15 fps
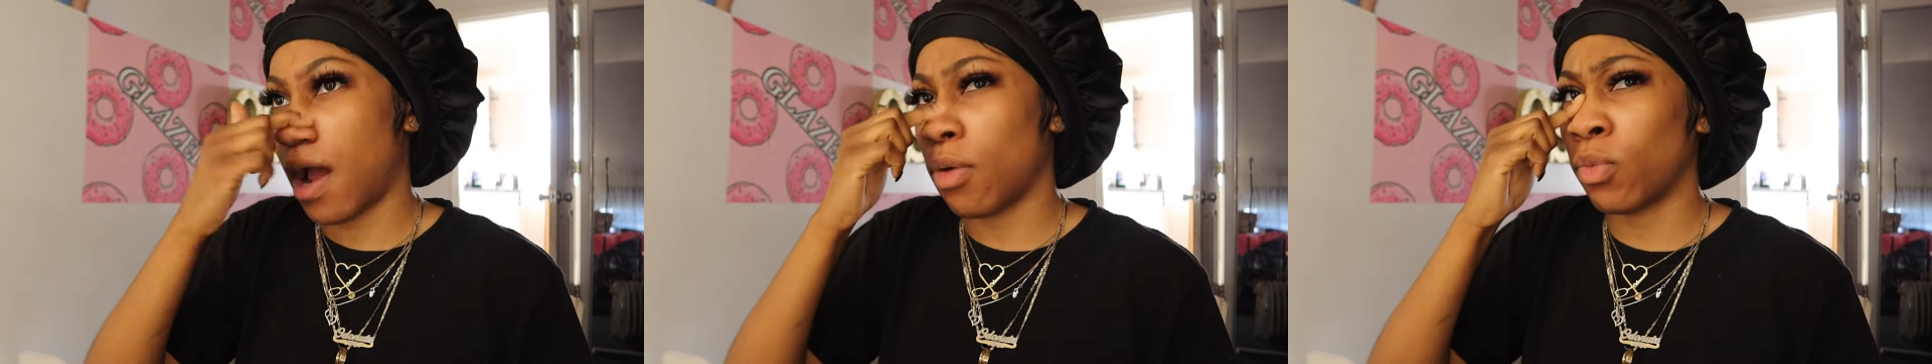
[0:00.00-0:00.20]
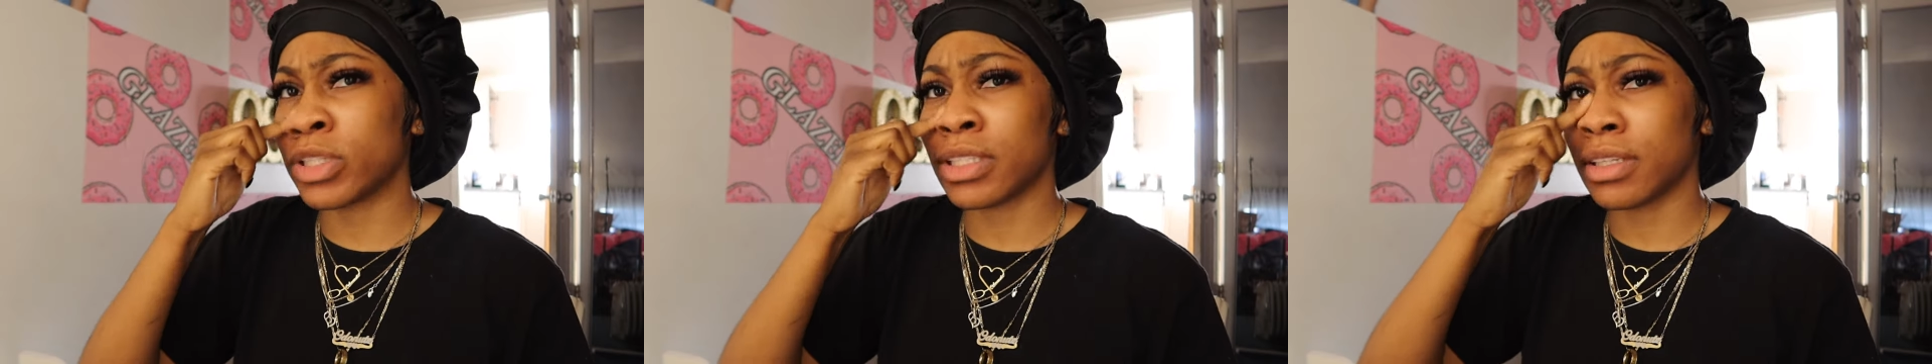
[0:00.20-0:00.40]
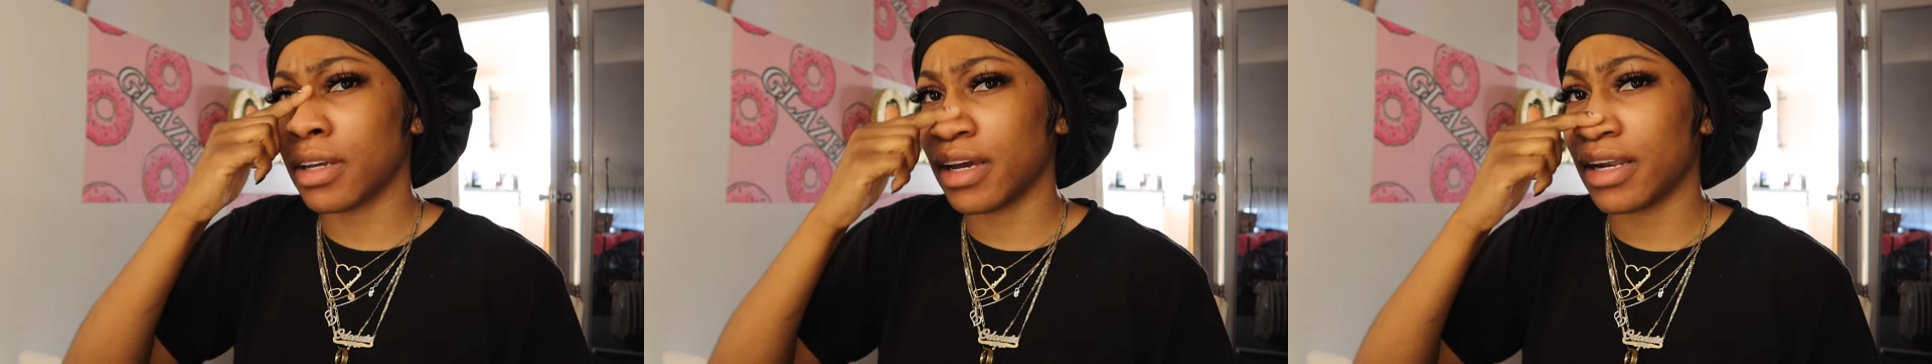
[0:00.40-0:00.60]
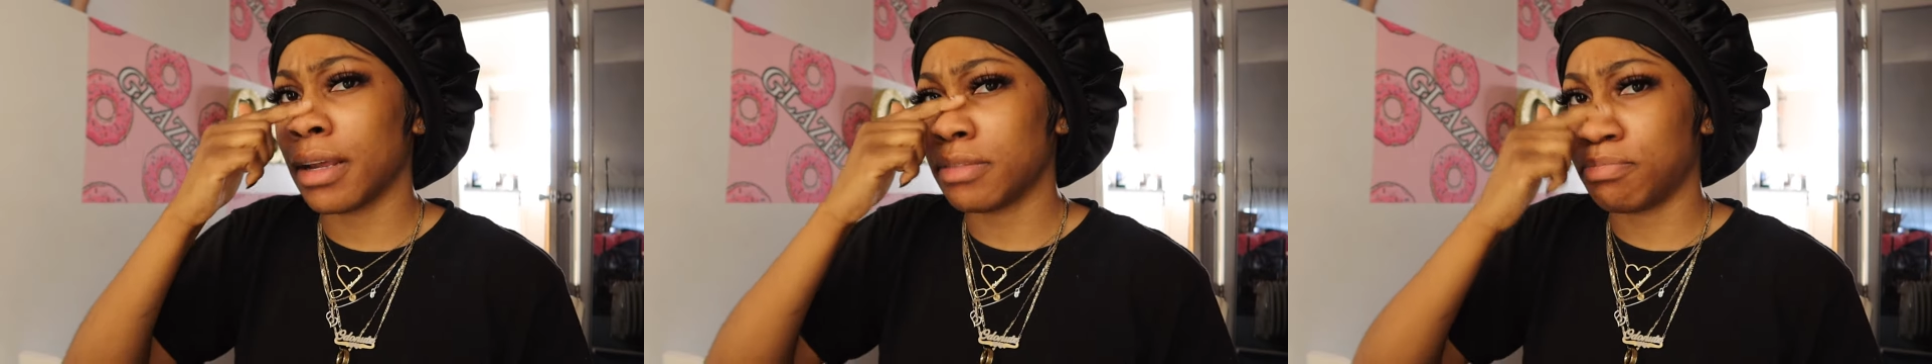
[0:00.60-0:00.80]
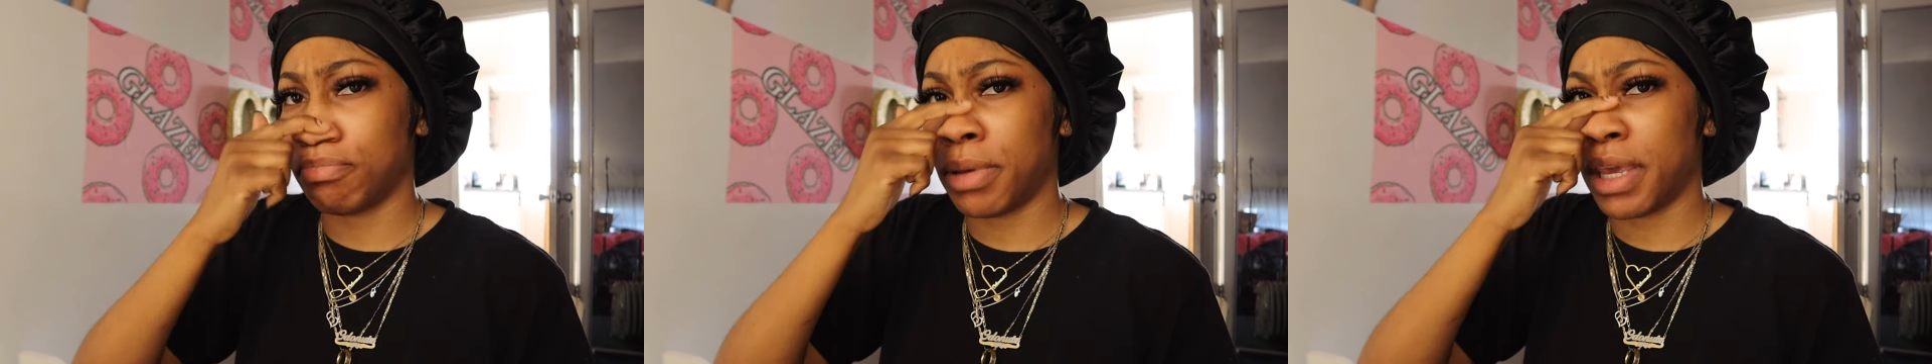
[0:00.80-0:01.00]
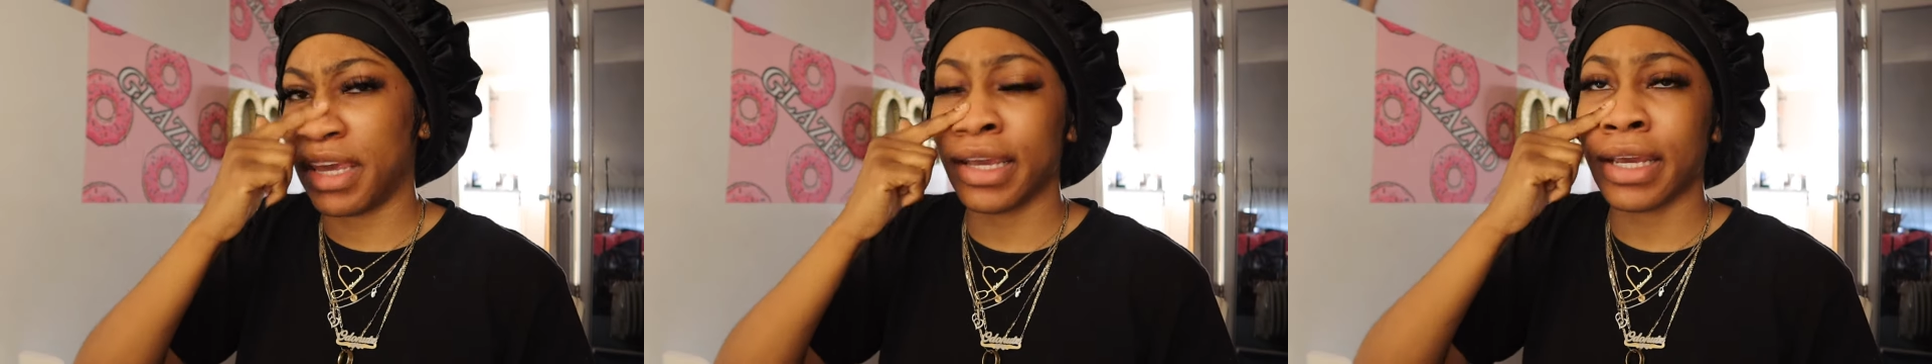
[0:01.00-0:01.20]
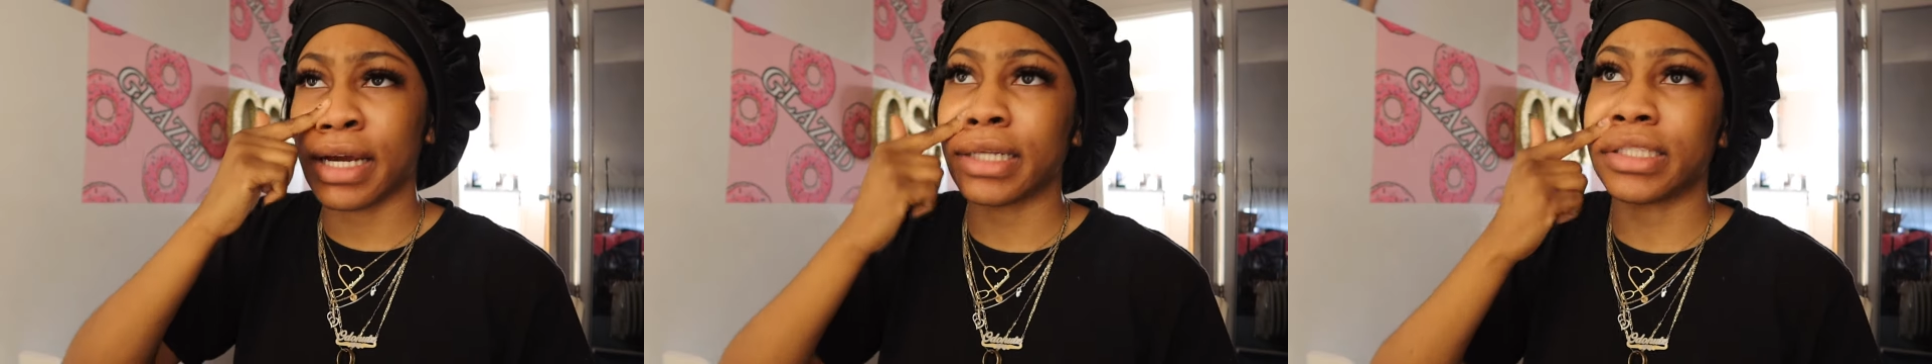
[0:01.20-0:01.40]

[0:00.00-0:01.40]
I wasn't gonna pick